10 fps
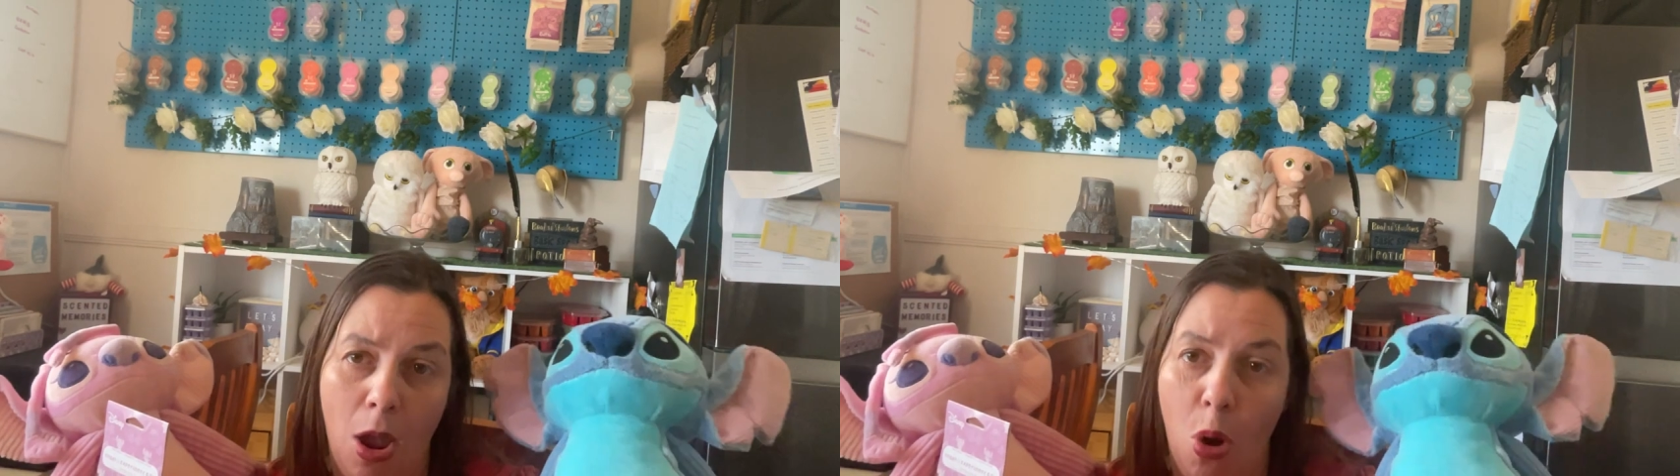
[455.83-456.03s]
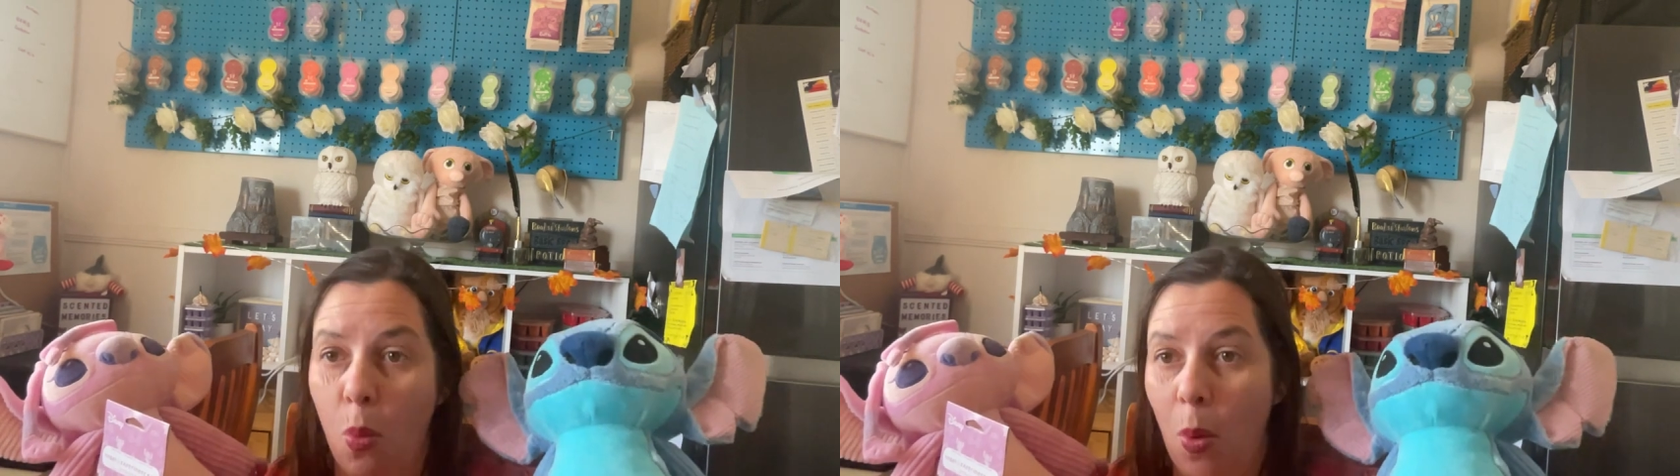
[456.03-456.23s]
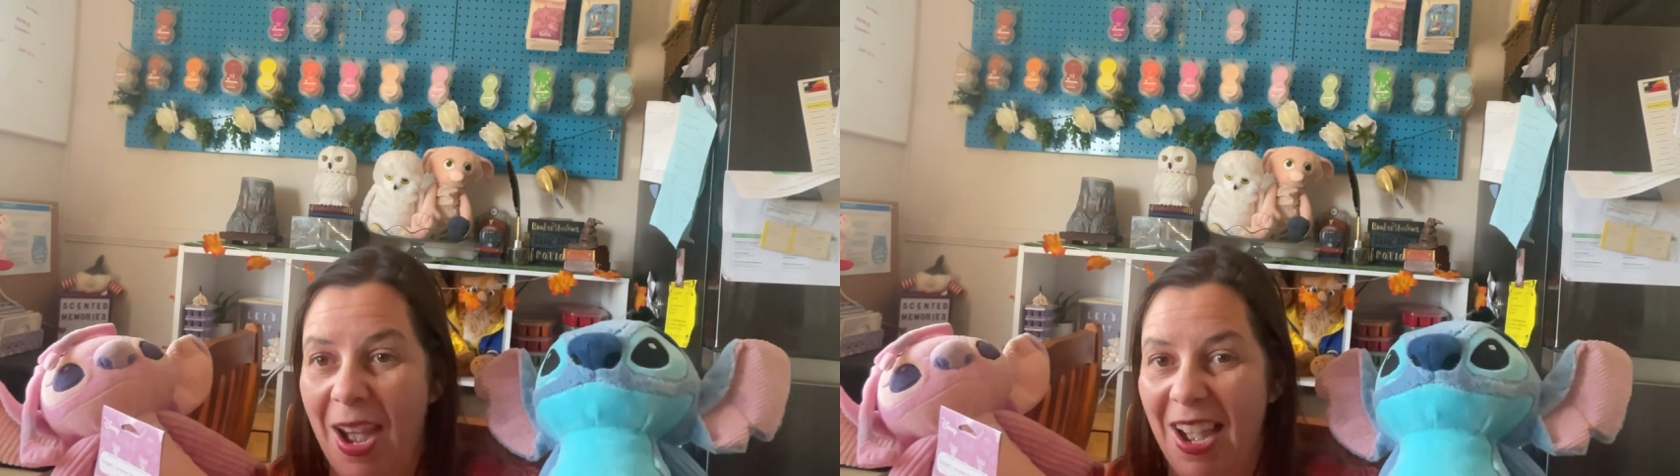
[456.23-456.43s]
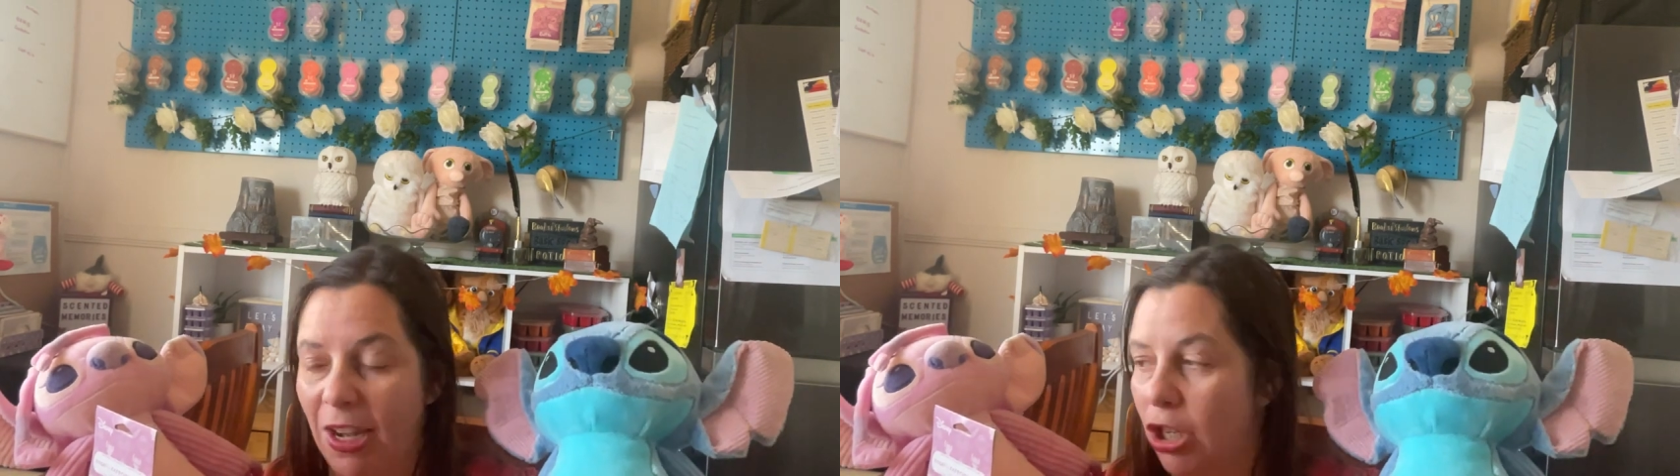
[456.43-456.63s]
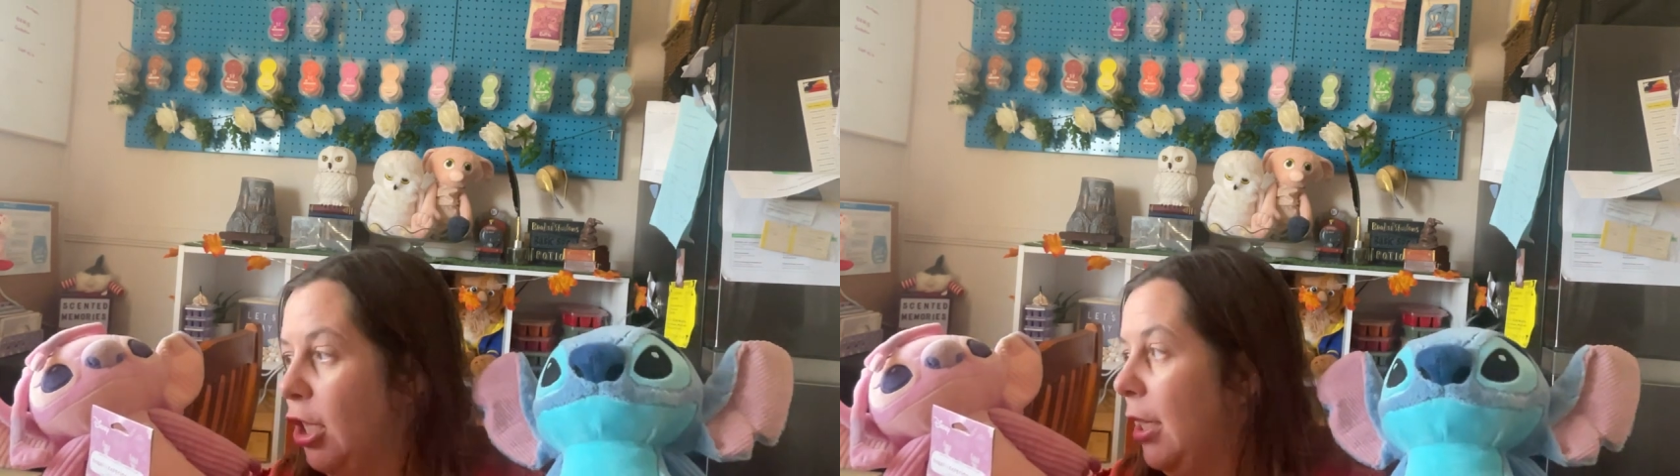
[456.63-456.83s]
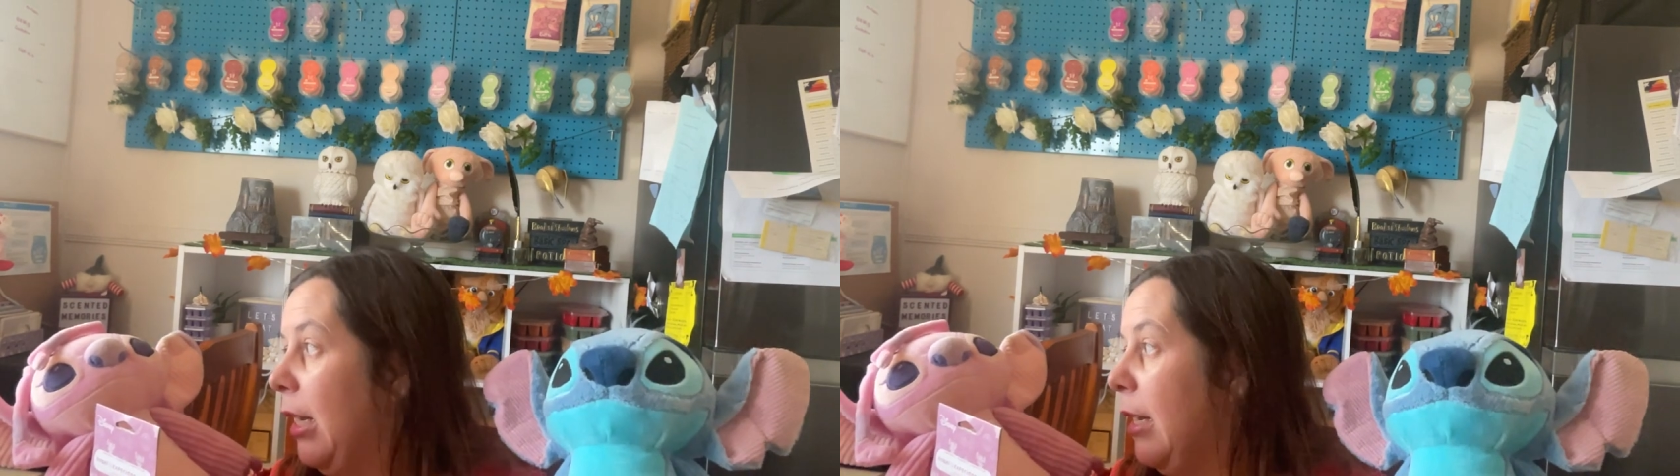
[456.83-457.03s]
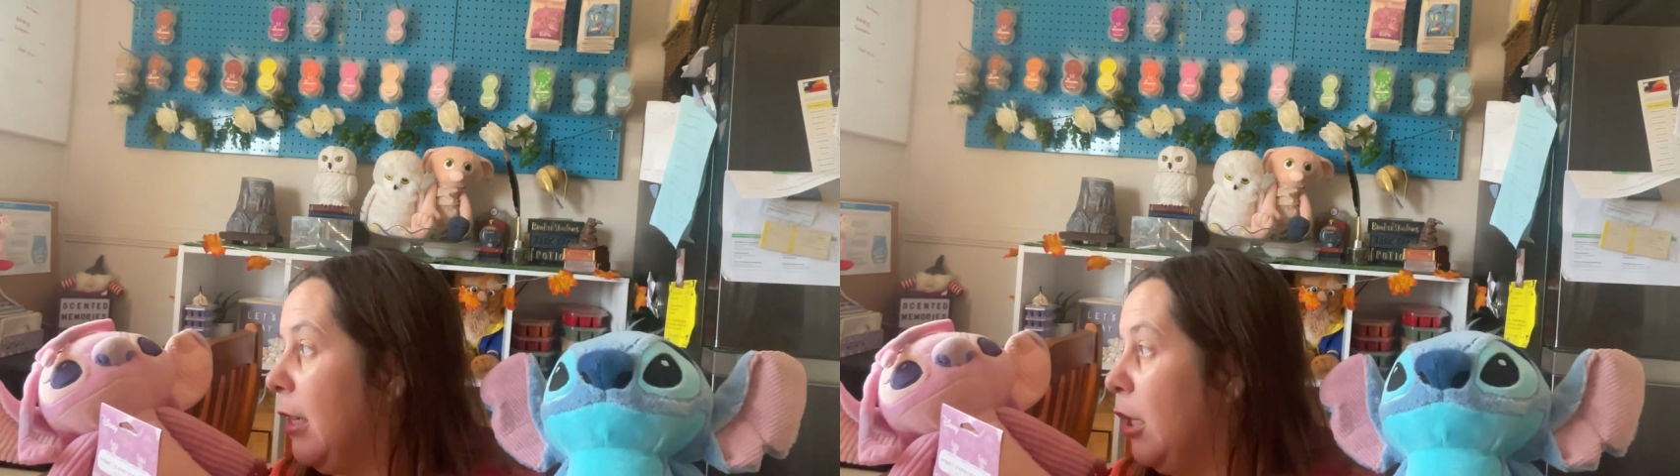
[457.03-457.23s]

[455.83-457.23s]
when she's